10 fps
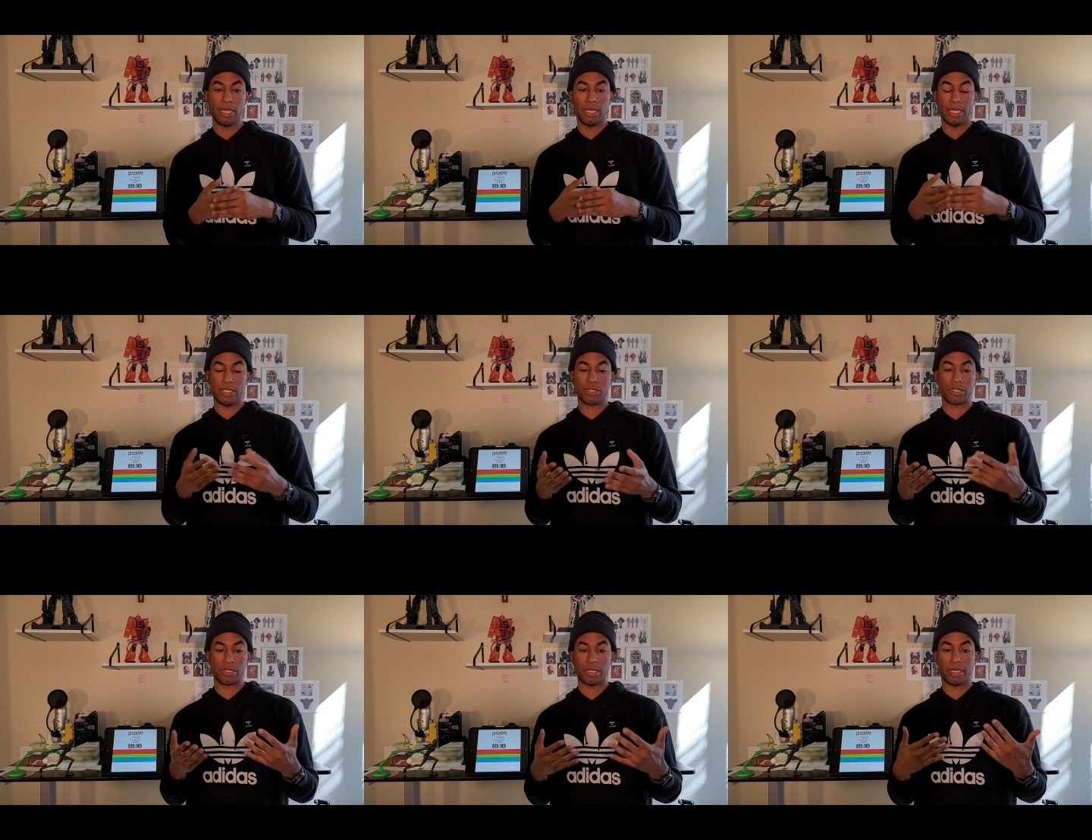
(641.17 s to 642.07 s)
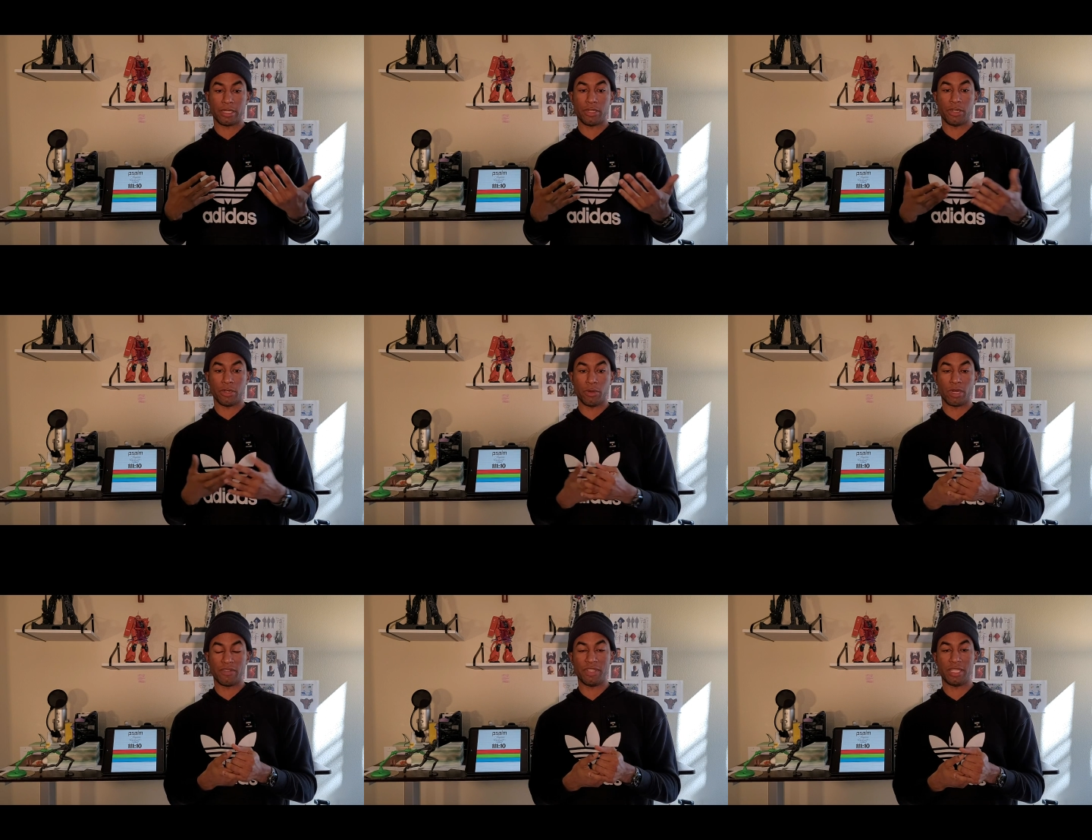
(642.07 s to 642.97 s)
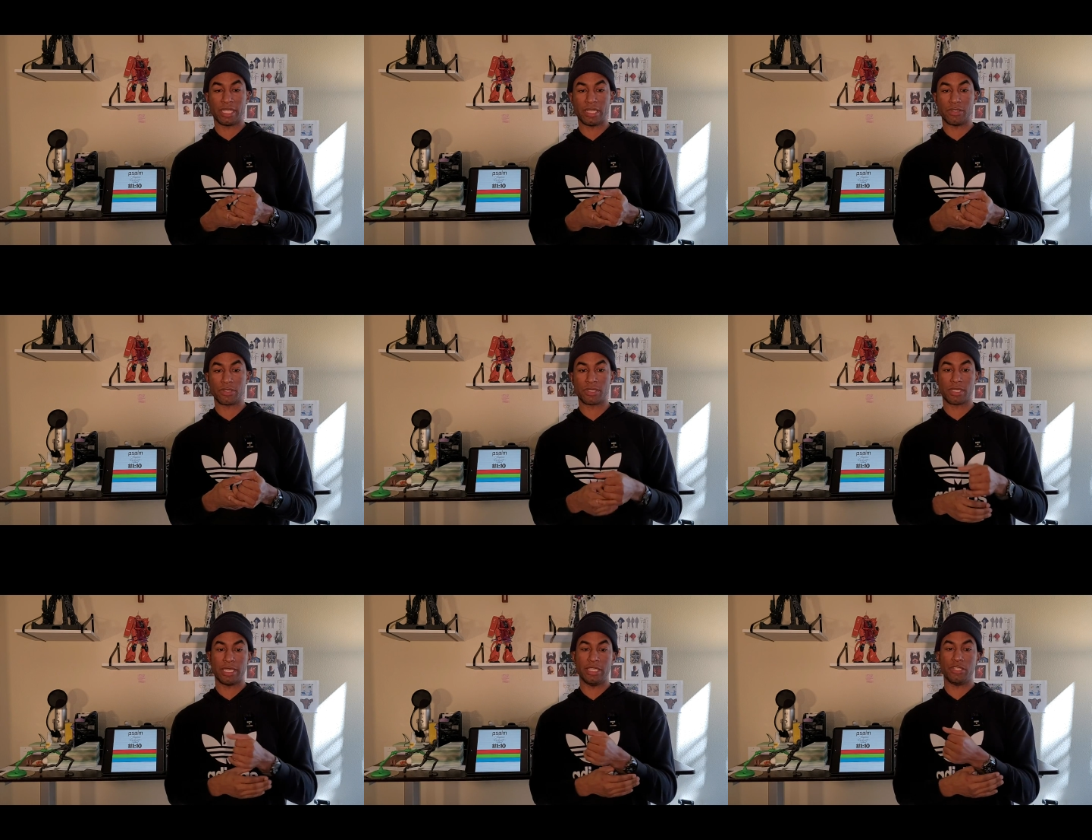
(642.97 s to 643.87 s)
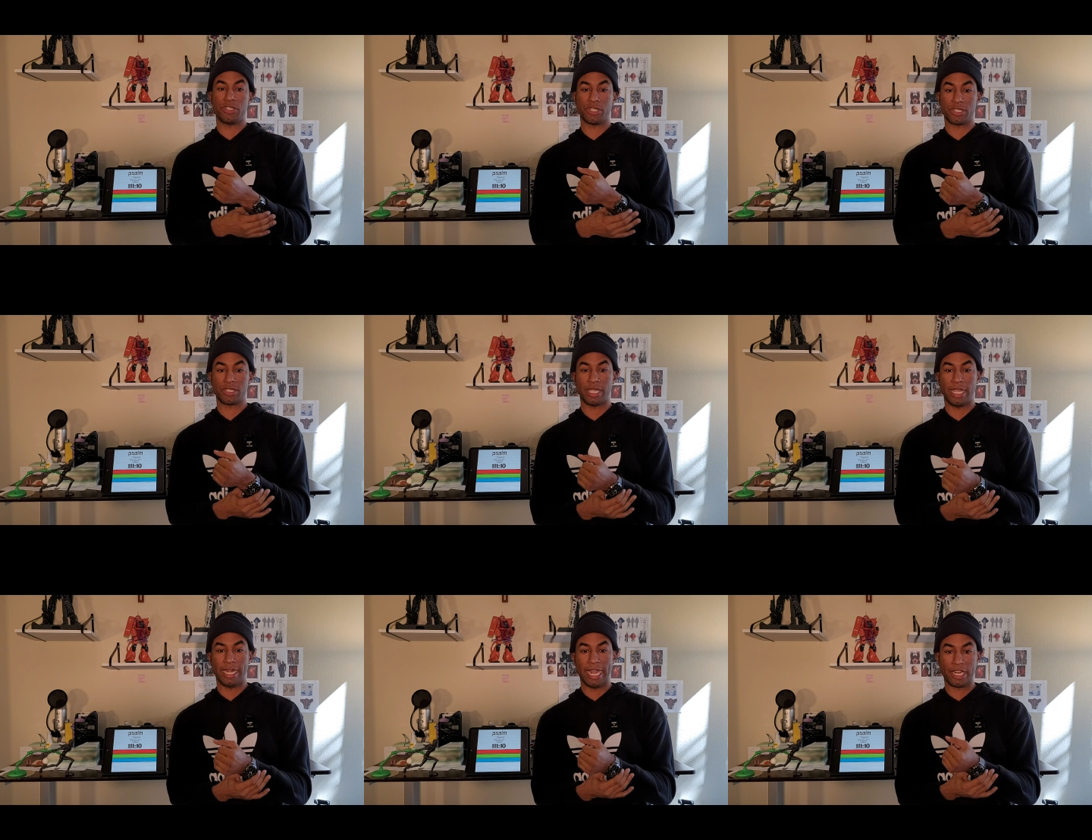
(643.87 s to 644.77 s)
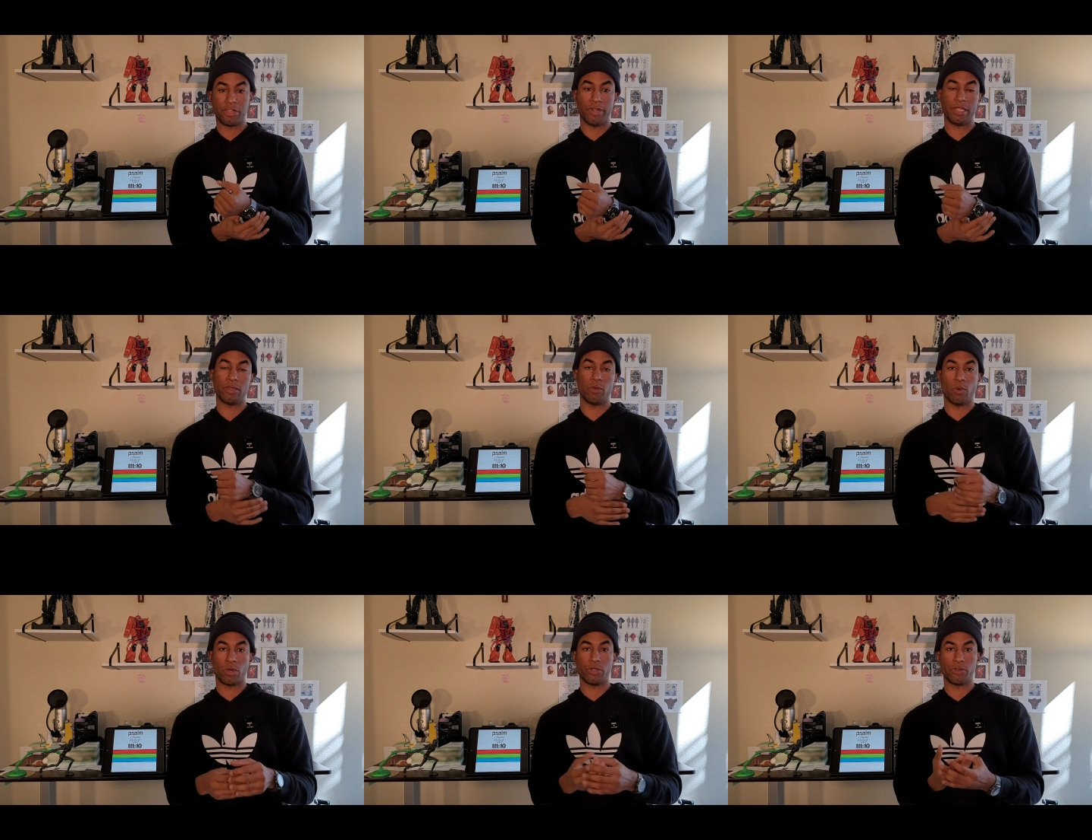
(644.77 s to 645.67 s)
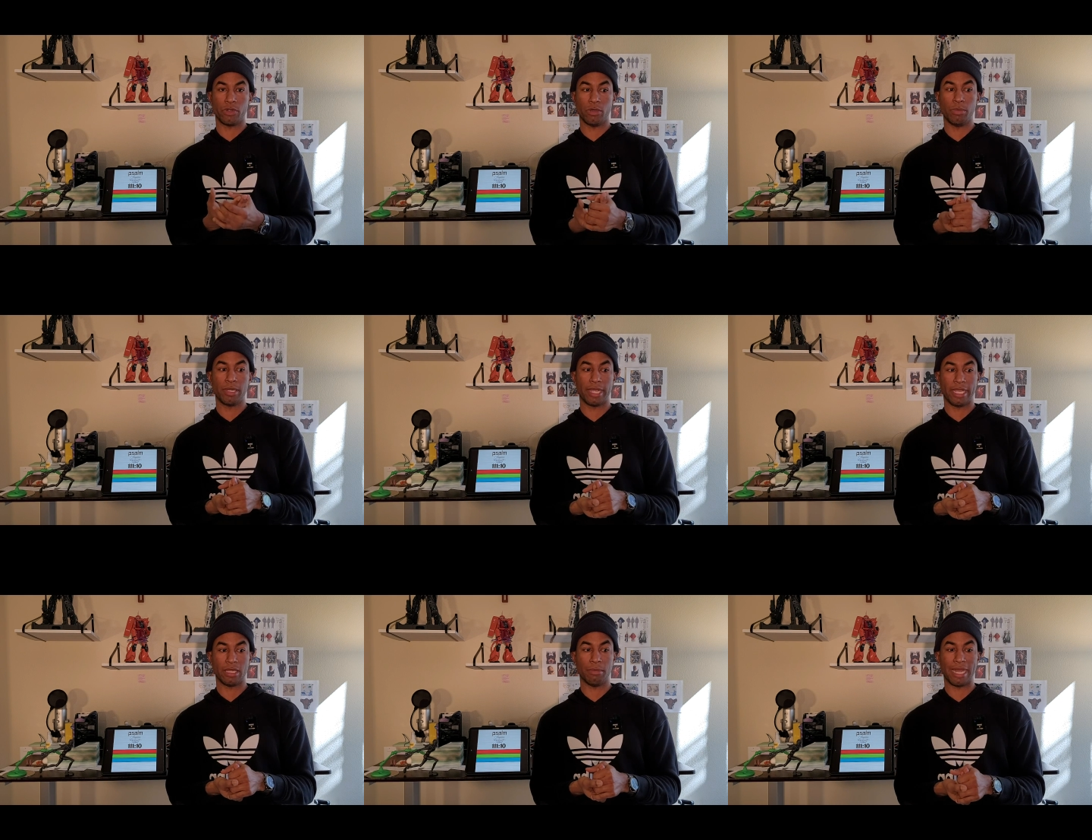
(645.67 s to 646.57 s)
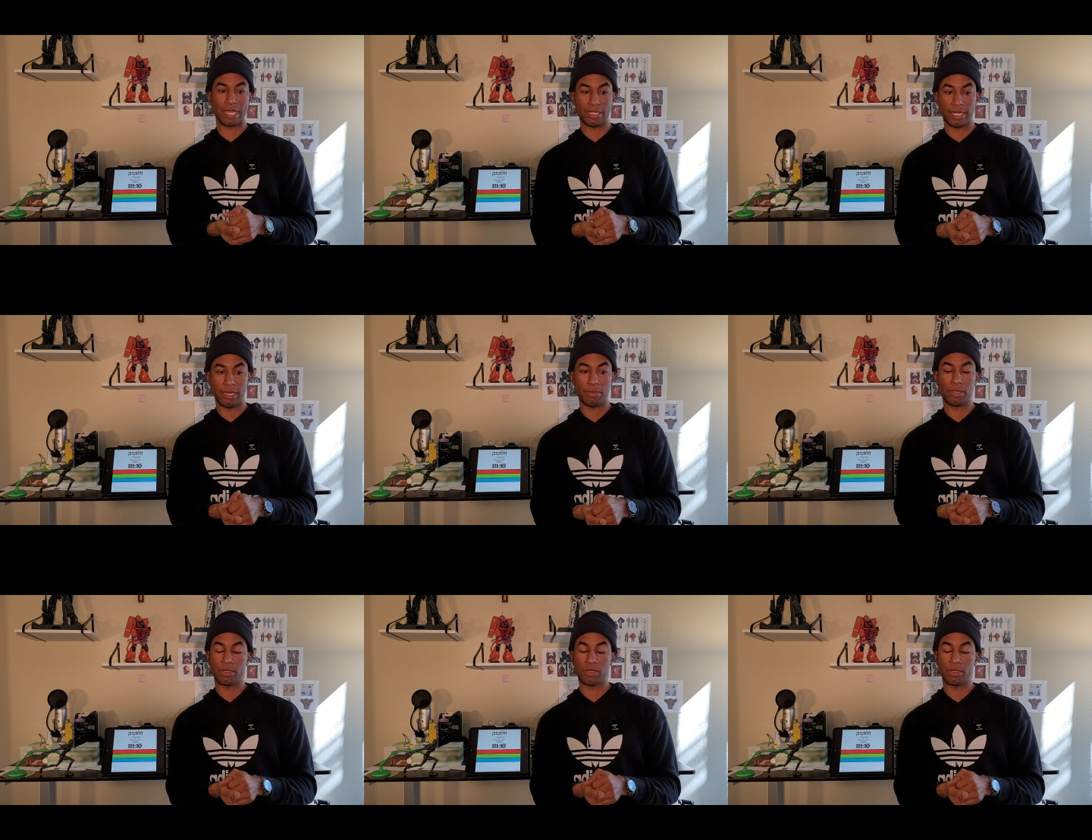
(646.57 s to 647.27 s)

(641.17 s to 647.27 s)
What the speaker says: It's just that, everything else is just inaccurate. The wardrobe and the body type.